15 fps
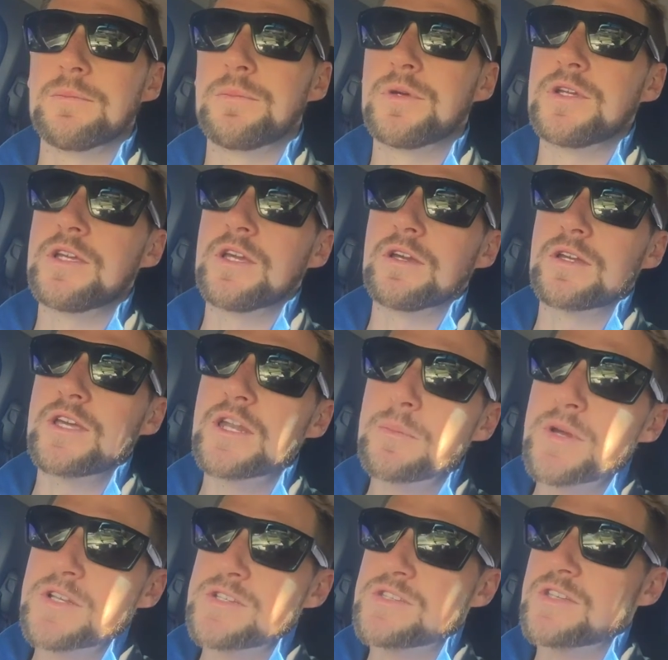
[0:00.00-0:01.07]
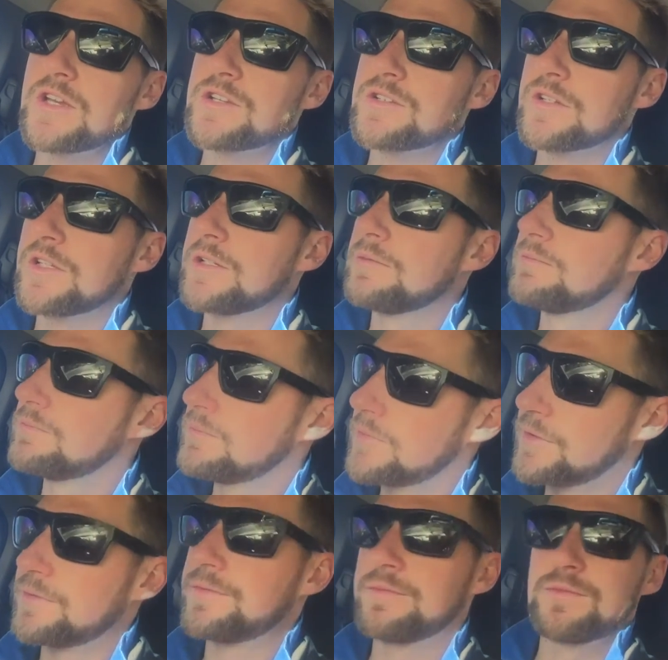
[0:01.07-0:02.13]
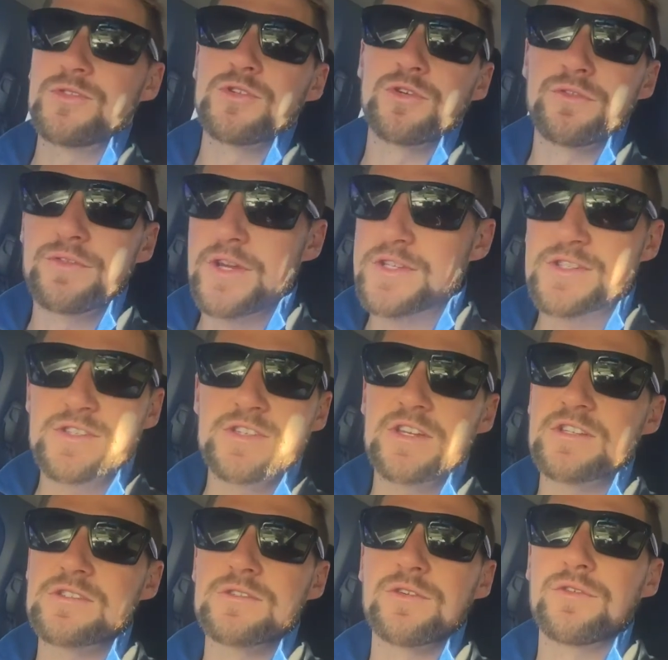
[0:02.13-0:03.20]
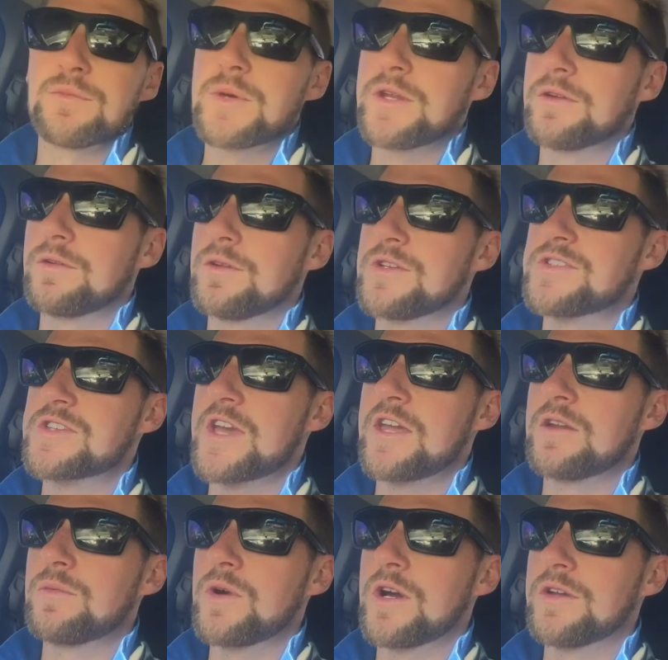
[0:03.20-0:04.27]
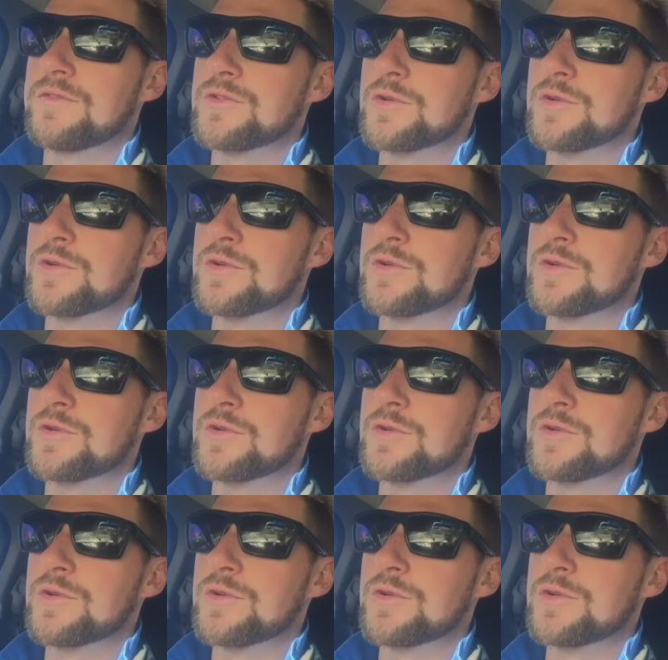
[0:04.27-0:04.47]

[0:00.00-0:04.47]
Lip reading: But yeah, getting back to scheduling, it's sort of been a scattered way of